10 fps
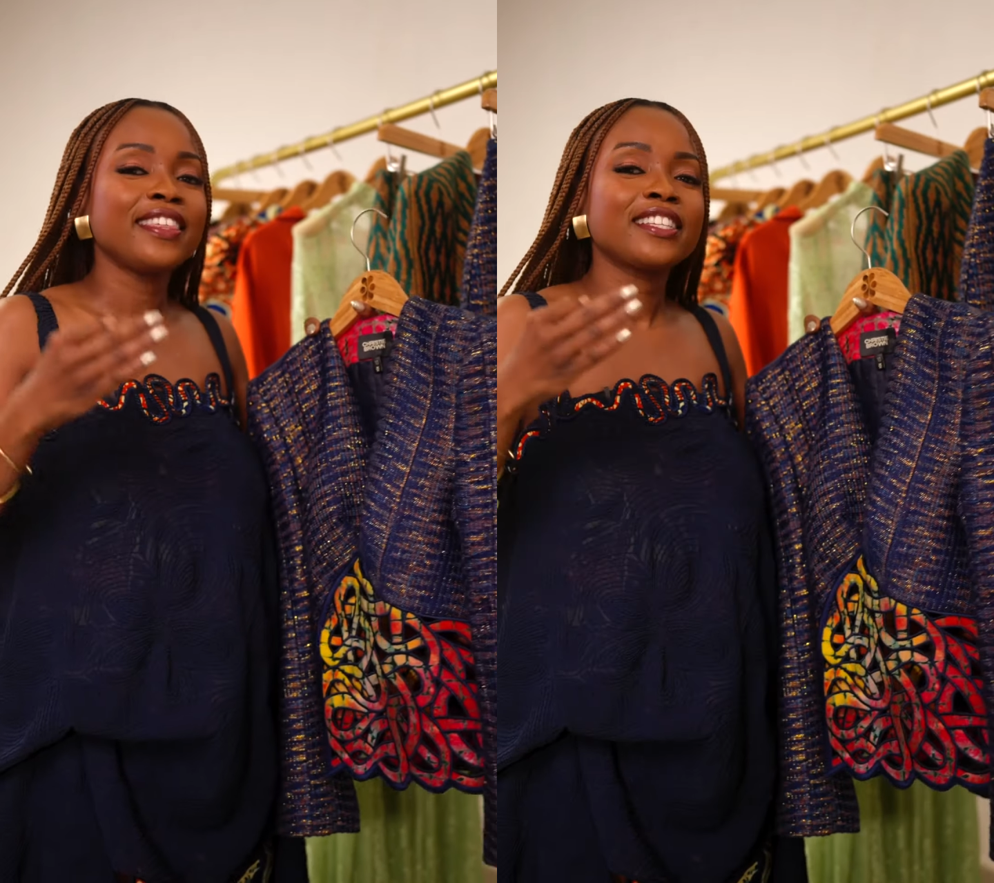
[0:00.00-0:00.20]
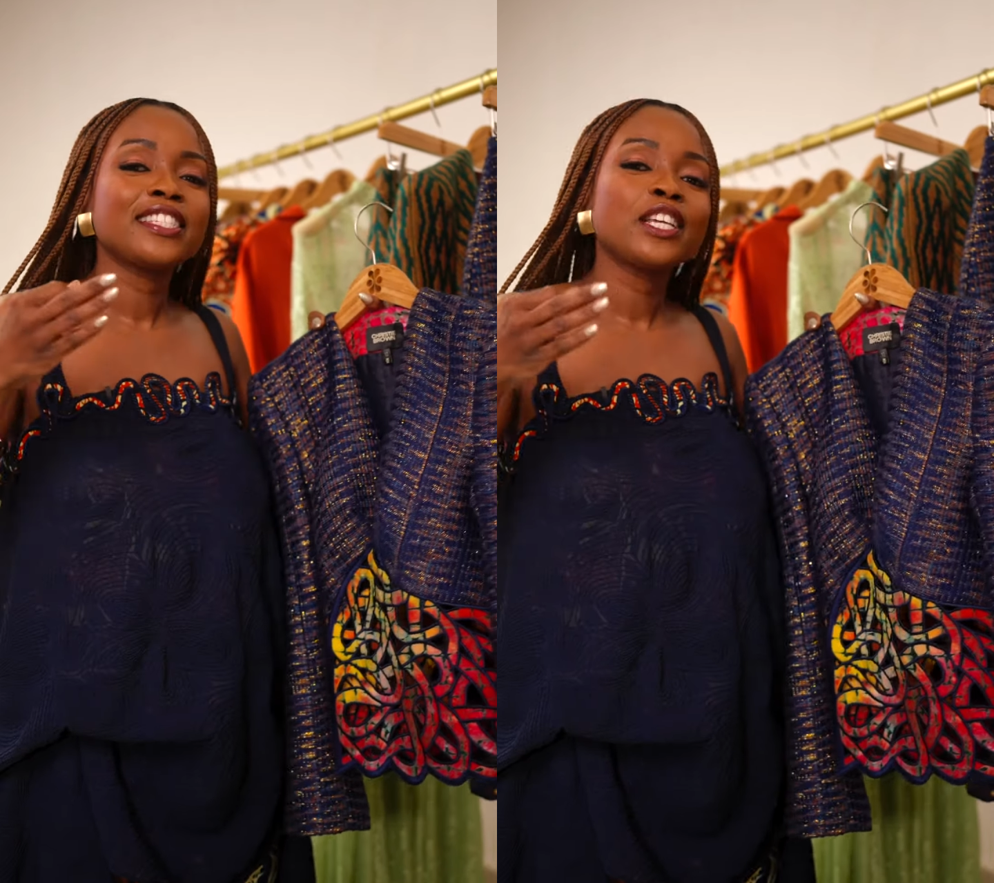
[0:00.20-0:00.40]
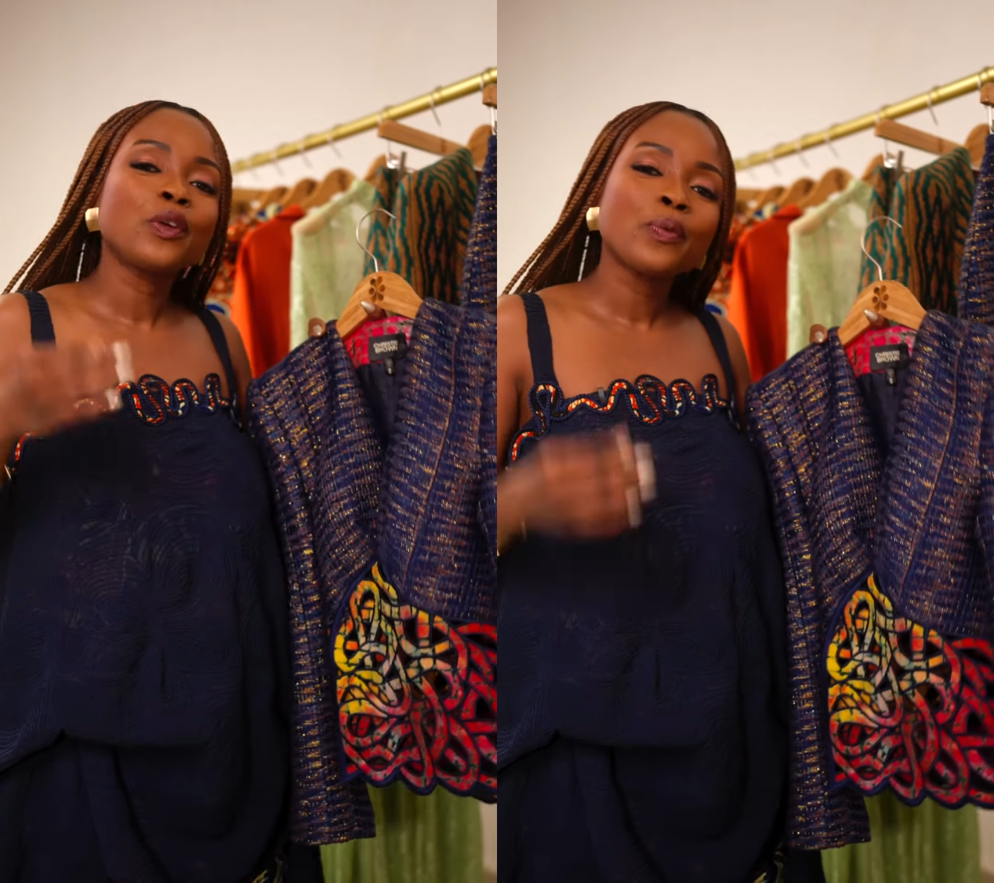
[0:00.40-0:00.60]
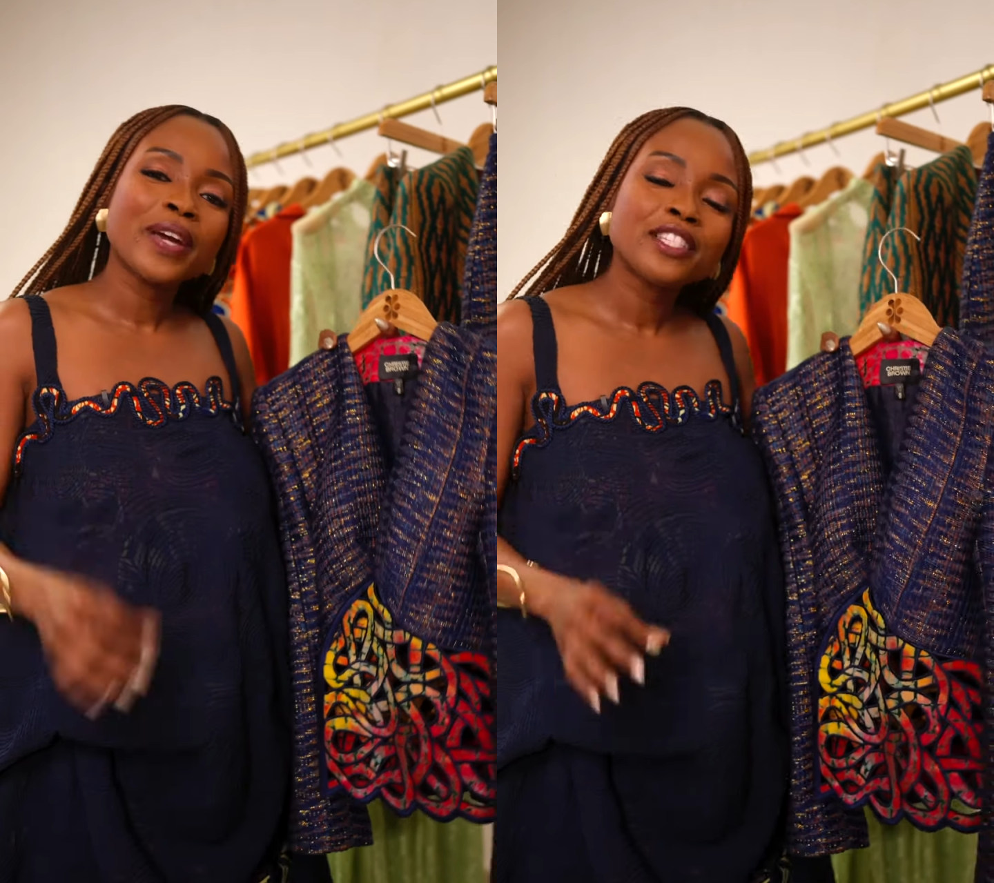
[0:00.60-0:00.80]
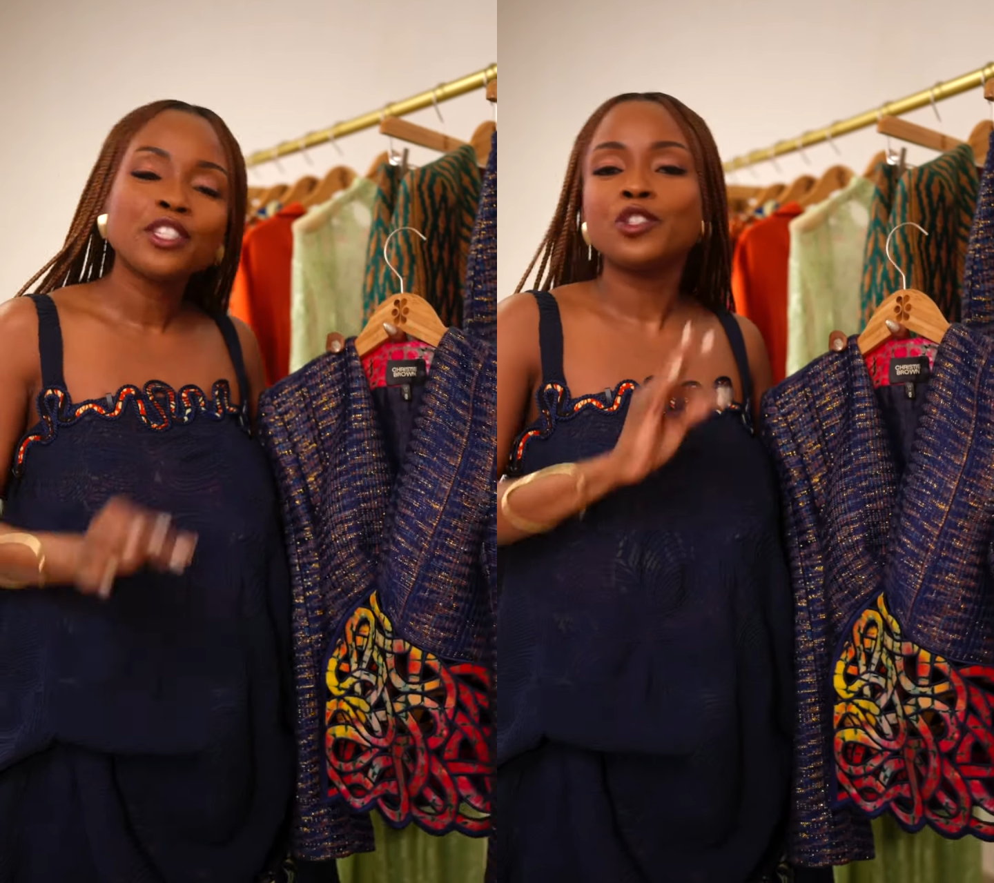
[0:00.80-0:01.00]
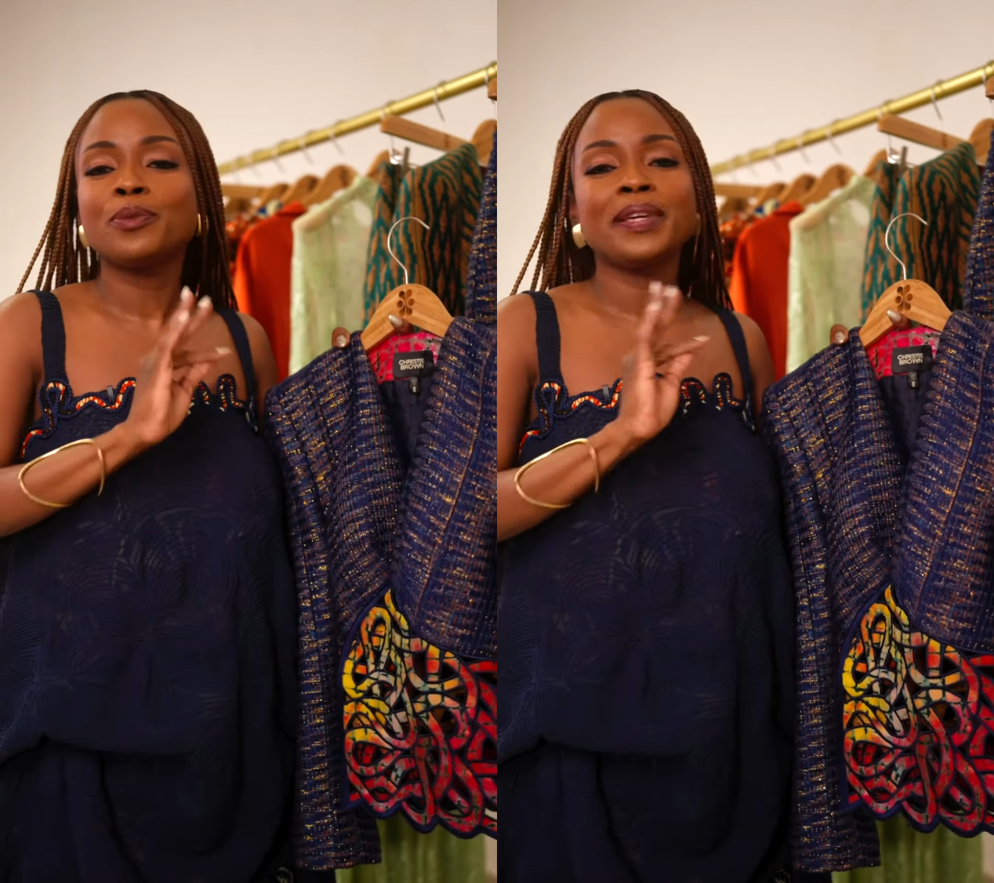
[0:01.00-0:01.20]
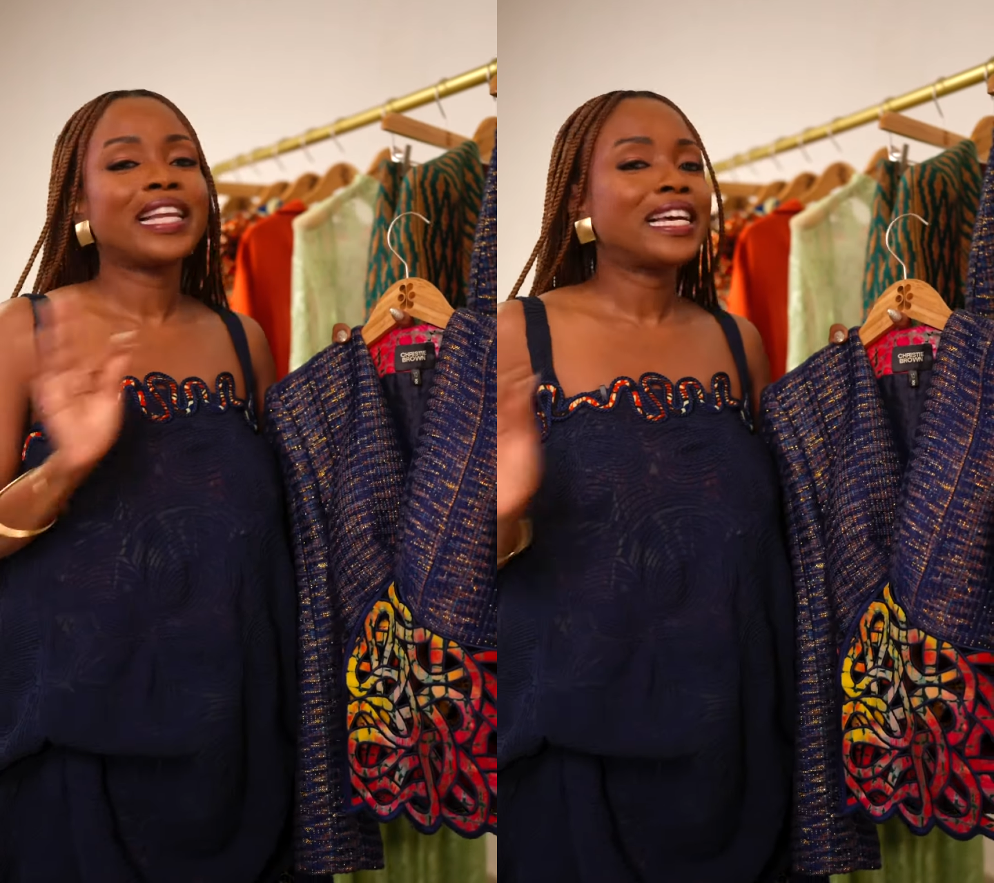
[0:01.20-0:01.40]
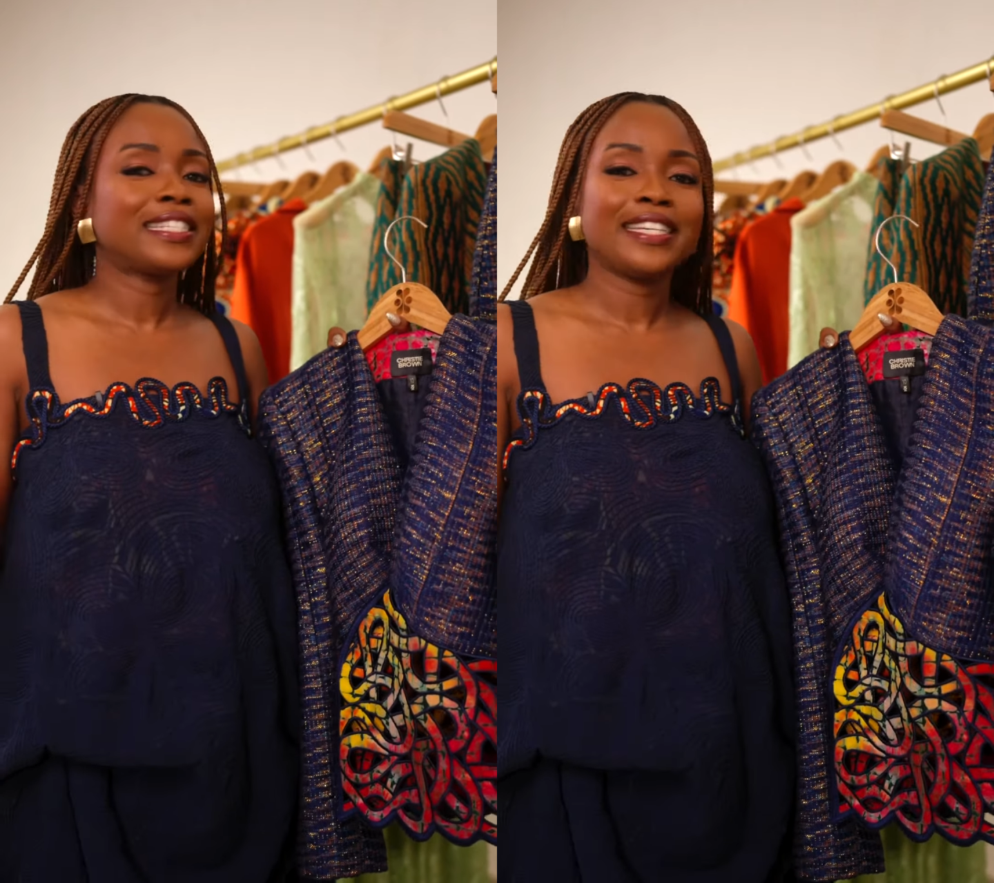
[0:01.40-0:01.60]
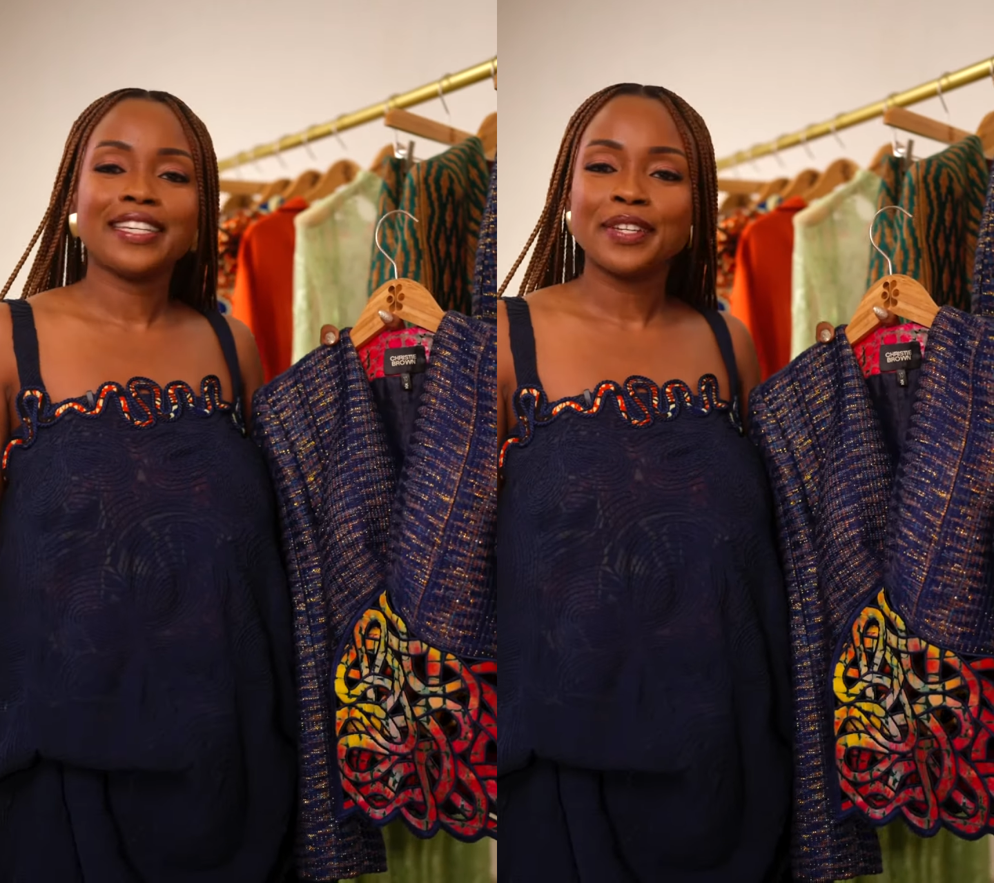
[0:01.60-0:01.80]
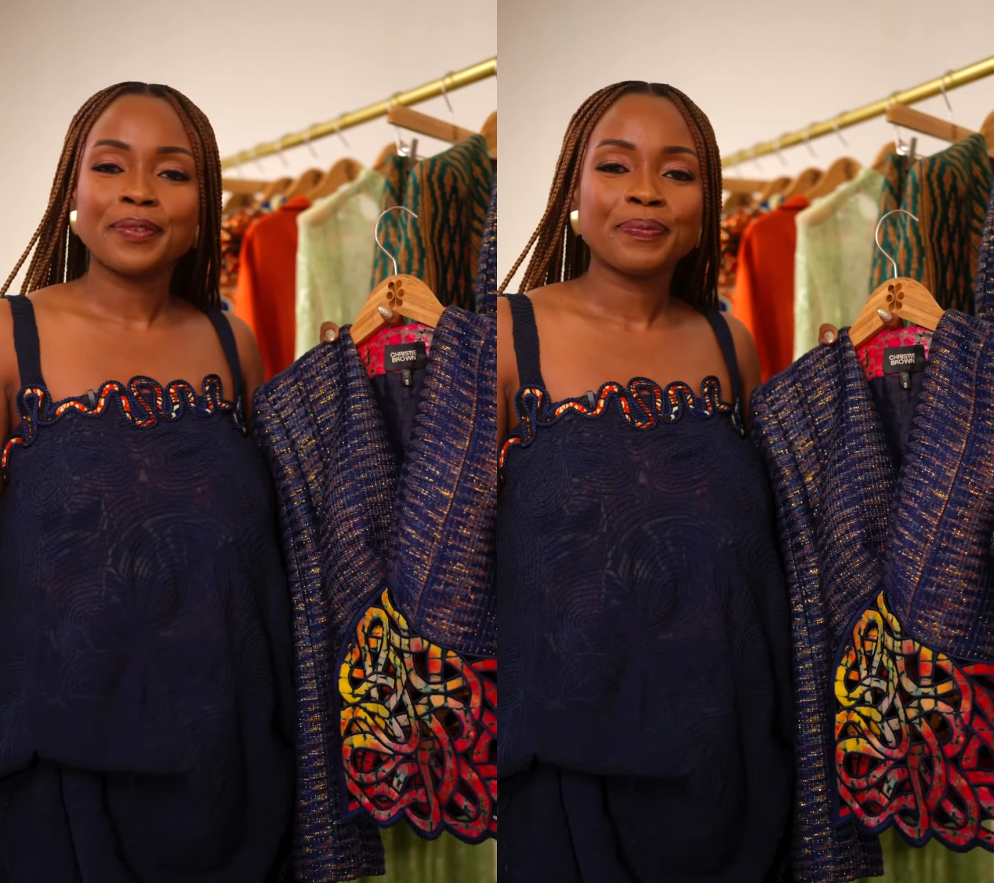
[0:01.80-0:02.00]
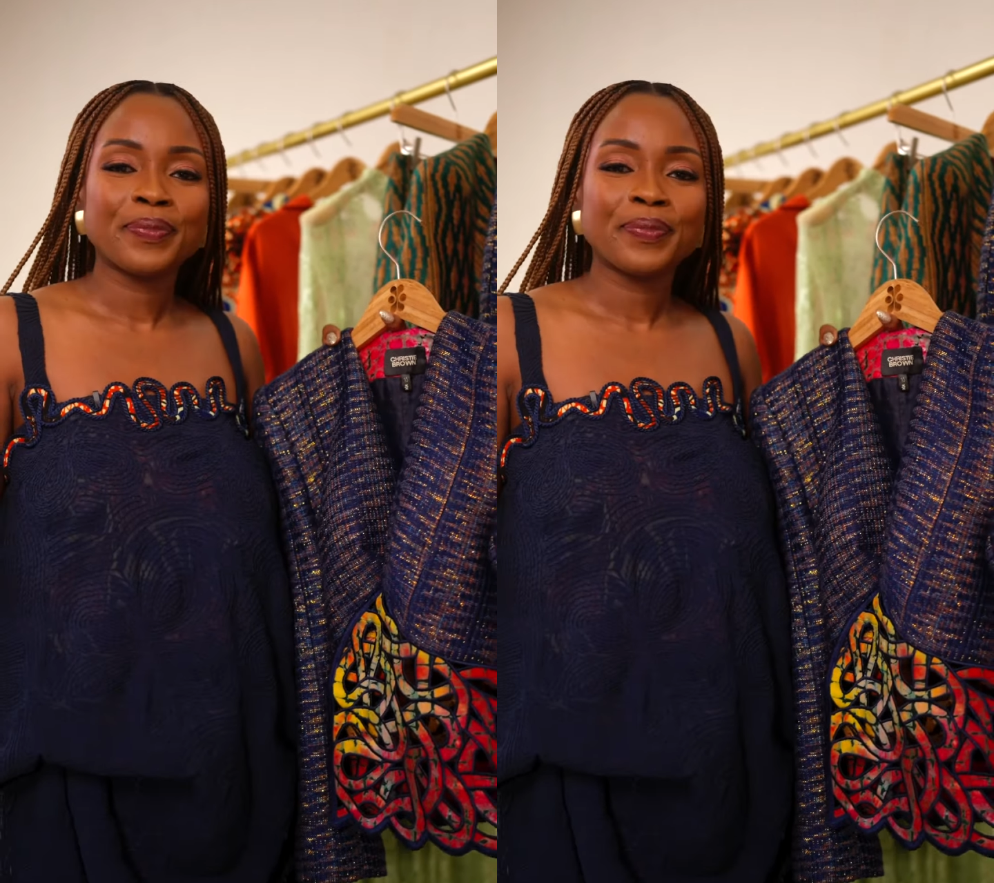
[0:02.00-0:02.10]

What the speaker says: the silhouettes need to be classic.